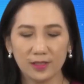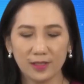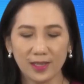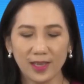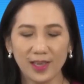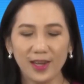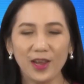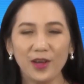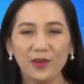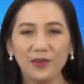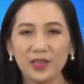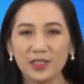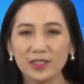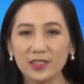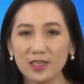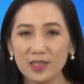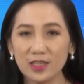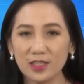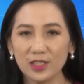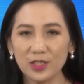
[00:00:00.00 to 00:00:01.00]
Hello, and
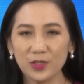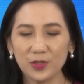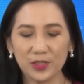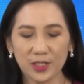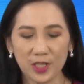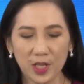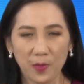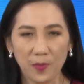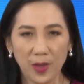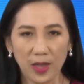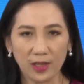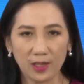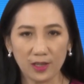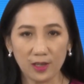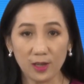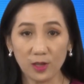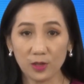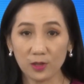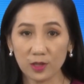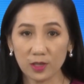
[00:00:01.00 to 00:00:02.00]
it's good to see you back
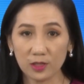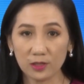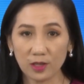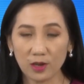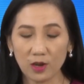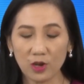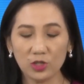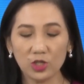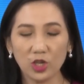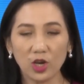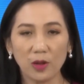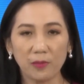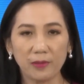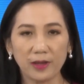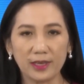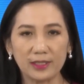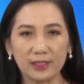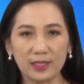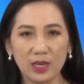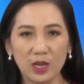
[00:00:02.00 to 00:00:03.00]
here in this edition of
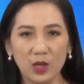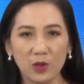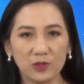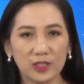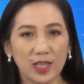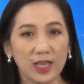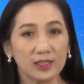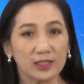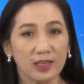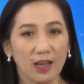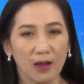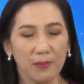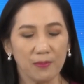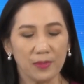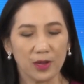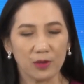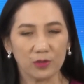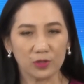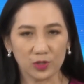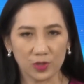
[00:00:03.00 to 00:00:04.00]
Continuous and
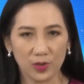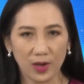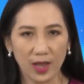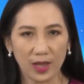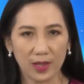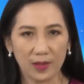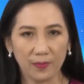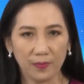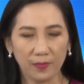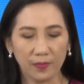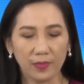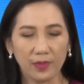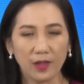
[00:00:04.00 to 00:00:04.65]
Top News today.